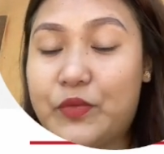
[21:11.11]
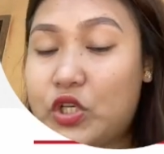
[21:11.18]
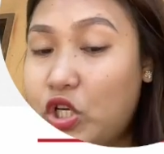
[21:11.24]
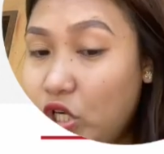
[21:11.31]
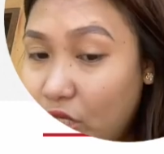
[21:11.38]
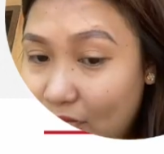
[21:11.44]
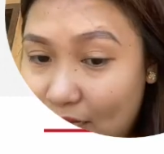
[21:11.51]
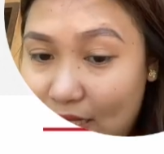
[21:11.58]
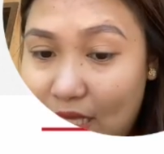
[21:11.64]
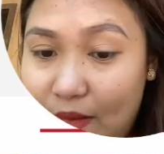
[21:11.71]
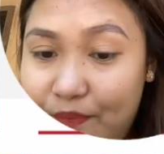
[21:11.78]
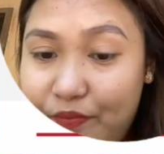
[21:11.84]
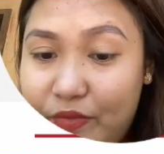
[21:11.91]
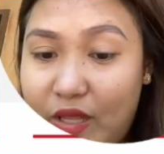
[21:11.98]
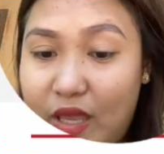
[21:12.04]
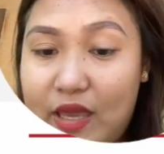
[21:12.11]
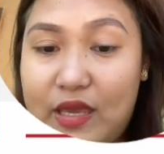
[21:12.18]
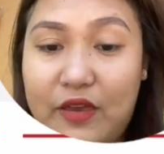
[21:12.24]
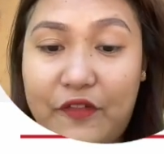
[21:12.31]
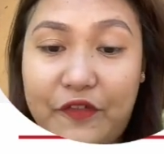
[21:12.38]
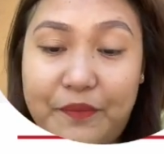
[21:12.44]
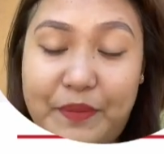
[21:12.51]
Currently,
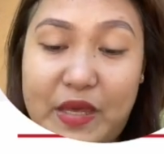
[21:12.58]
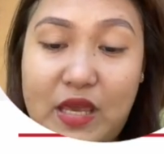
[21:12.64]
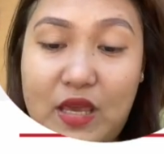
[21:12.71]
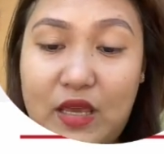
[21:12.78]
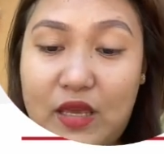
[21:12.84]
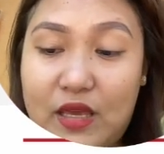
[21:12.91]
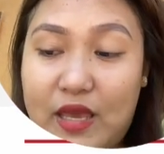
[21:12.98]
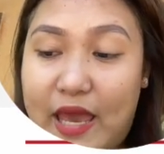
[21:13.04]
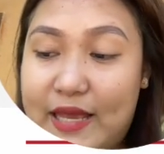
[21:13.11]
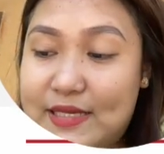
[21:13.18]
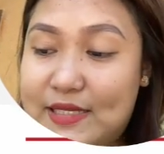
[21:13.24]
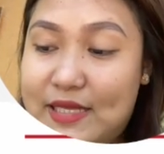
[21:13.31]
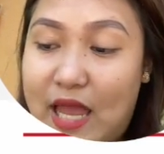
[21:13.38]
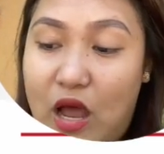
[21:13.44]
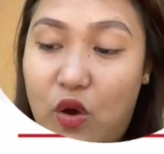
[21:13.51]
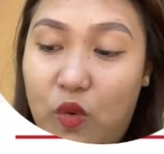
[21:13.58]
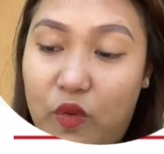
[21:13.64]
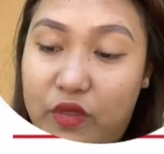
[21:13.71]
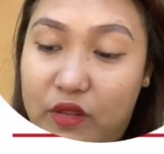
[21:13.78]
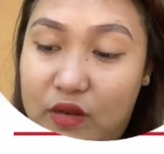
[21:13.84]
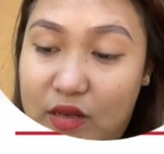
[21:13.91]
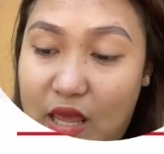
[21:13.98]
AFP has now
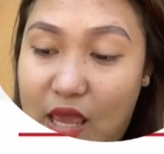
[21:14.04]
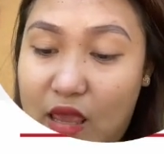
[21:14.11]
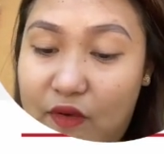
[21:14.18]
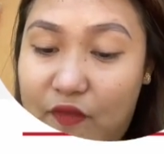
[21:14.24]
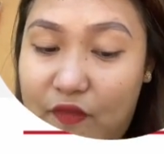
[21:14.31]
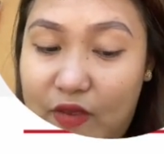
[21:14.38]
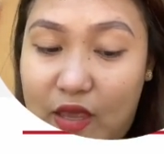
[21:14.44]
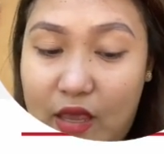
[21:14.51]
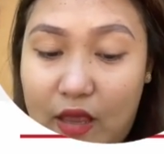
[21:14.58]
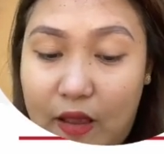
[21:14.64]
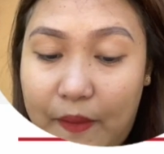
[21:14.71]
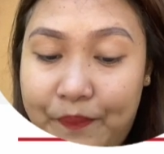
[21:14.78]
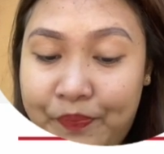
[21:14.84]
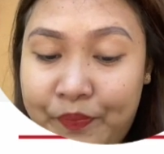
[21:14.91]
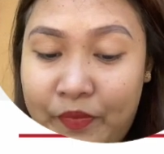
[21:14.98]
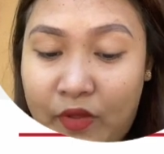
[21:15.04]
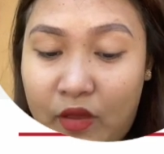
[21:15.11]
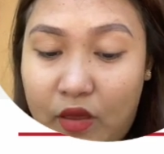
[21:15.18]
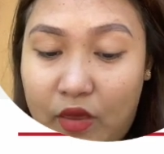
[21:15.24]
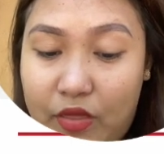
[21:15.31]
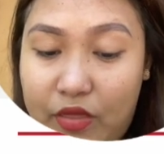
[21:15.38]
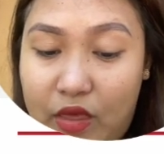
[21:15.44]
the Navy,
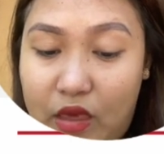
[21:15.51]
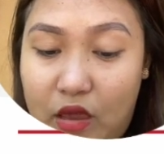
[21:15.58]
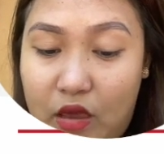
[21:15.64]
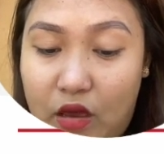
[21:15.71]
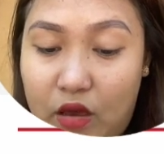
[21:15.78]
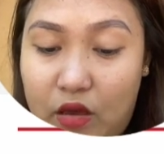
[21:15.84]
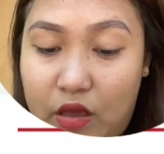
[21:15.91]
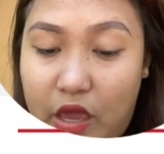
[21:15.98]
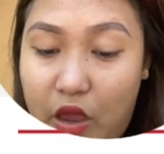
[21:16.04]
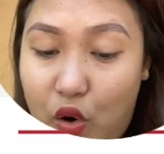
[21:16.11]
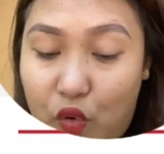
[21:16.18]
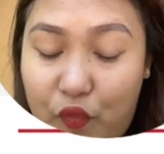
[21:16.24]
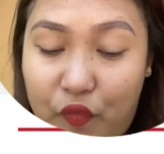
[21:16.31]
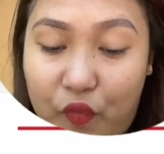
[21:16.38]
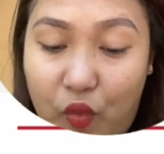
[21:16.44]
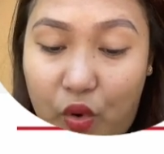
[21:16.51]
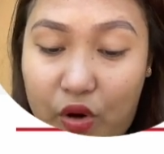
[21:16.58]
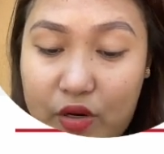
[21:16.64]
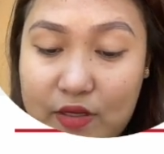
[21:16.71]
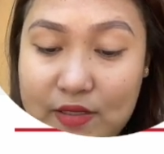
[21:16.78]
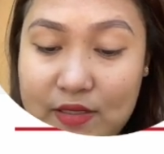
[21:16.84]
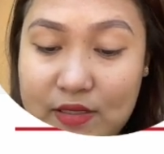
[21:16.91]
the Air
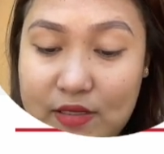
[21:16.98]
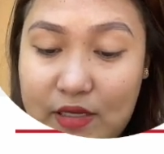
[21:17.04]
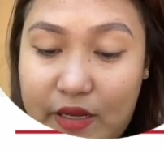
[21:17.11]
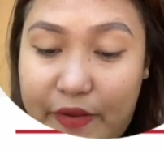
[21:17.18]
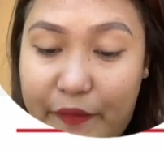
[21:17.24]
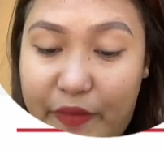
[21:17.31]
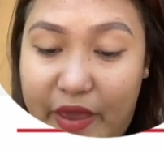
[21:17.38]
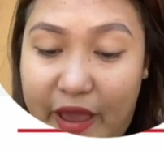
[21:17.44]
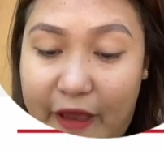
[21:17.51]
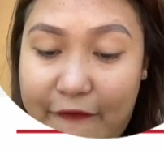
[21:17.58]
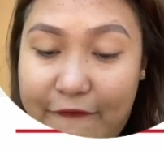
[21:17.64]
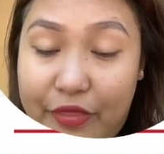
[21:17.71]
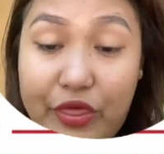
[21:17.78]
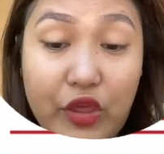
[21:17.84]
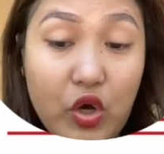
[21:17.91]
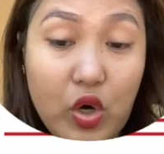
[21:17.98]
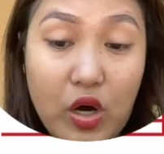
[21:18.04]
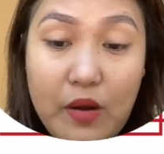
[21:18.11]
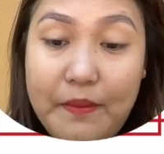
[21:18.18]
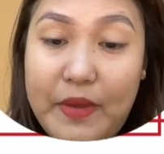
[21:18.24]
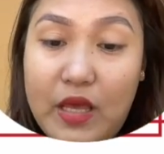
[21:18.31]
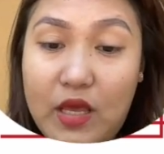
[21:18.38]
Force, and we have the
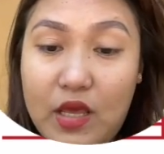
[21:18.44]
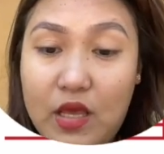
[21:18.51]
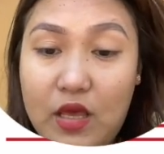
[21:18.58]
Army.